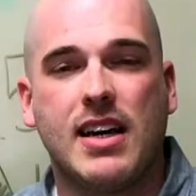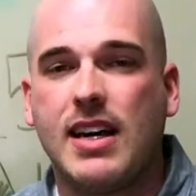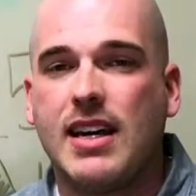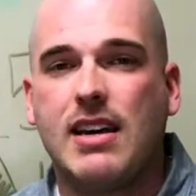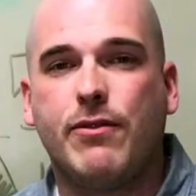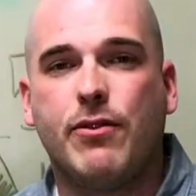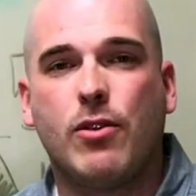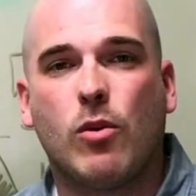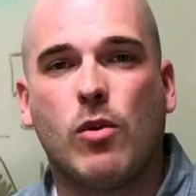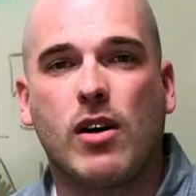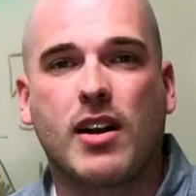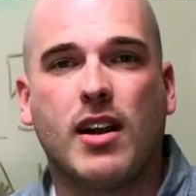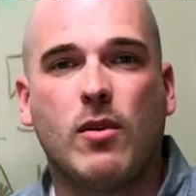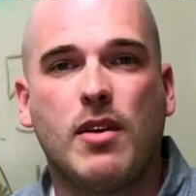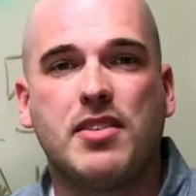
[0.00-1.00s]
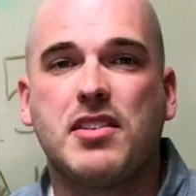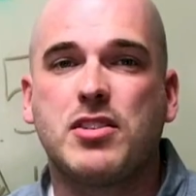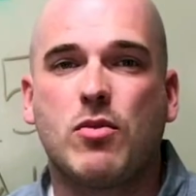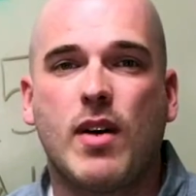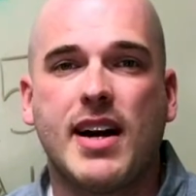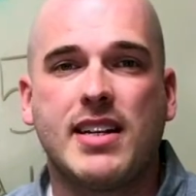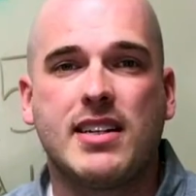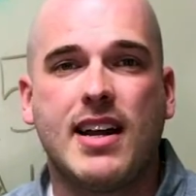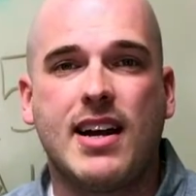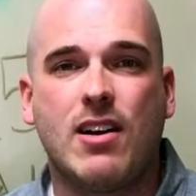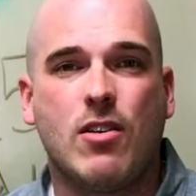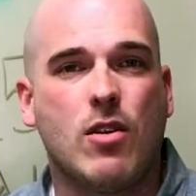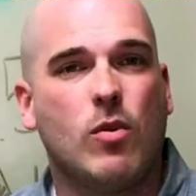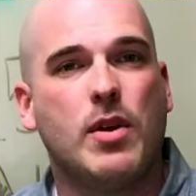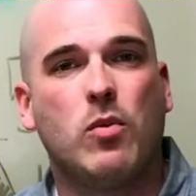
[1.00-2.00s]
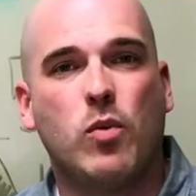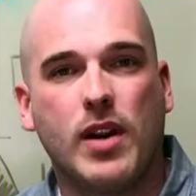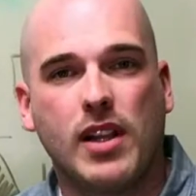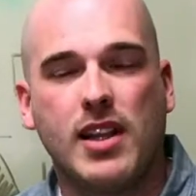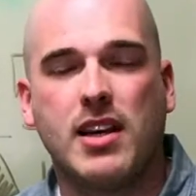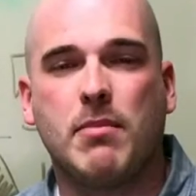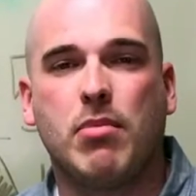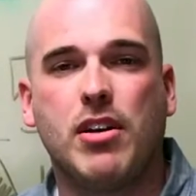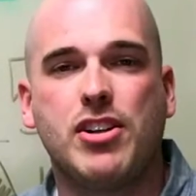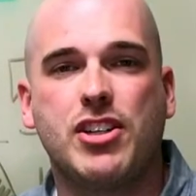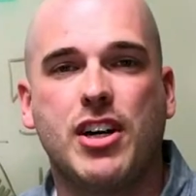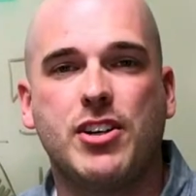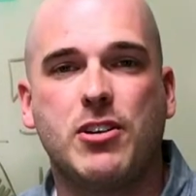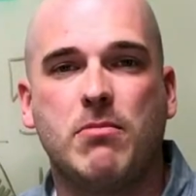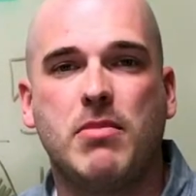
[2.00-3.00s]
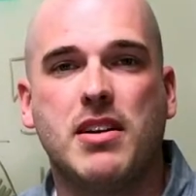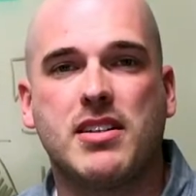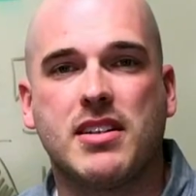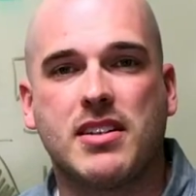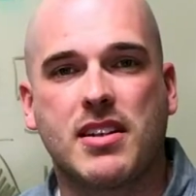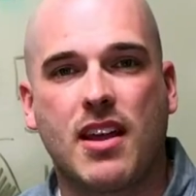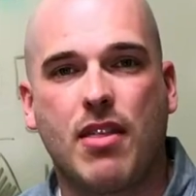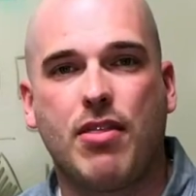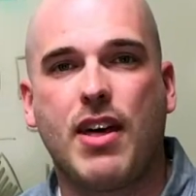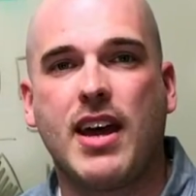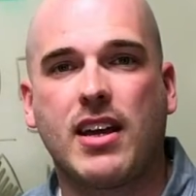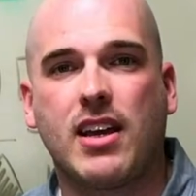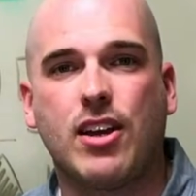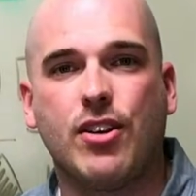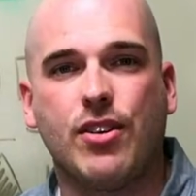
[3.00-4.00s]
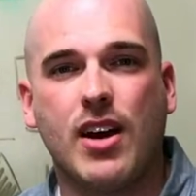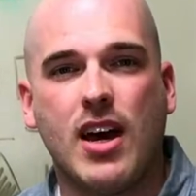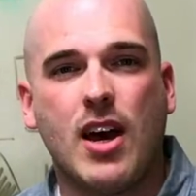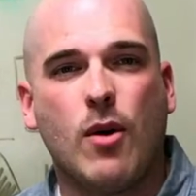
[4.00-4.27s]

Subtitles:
If you're working with us right now, we really appreciate your business. Thank you.